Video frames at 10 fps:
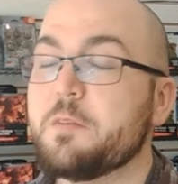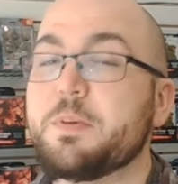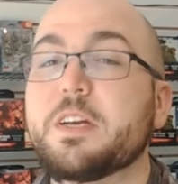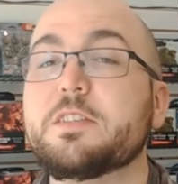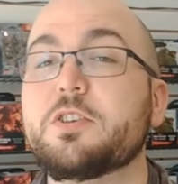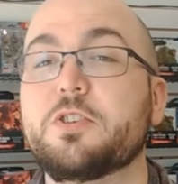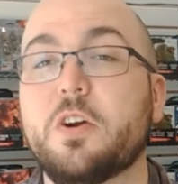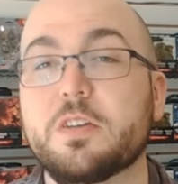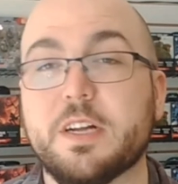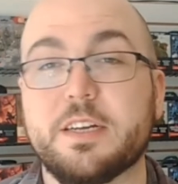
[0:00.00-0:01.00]
Because a
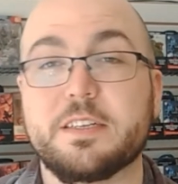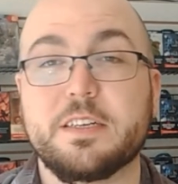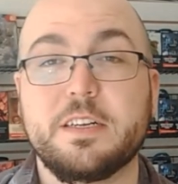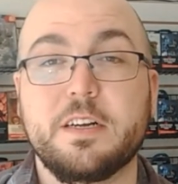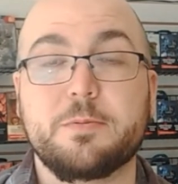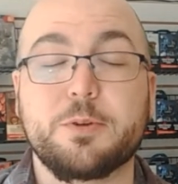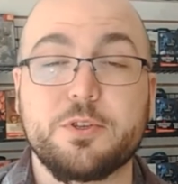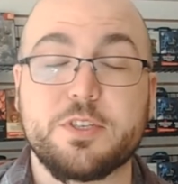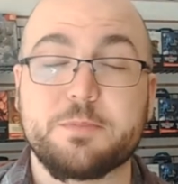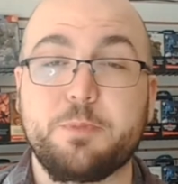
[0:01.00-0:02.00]
shock land
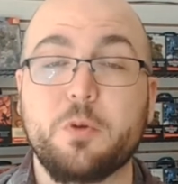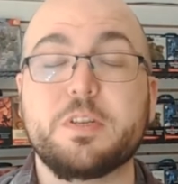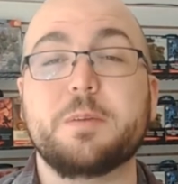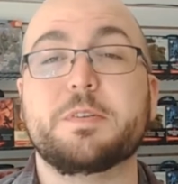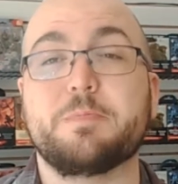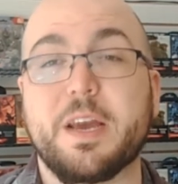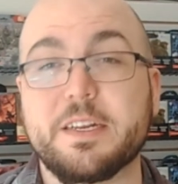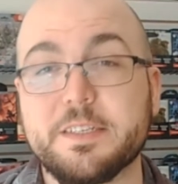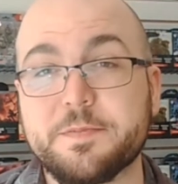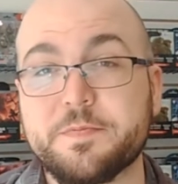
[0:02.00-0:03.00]
produces both types of
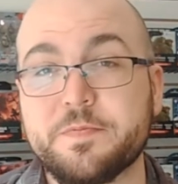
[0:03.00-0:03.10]
mana,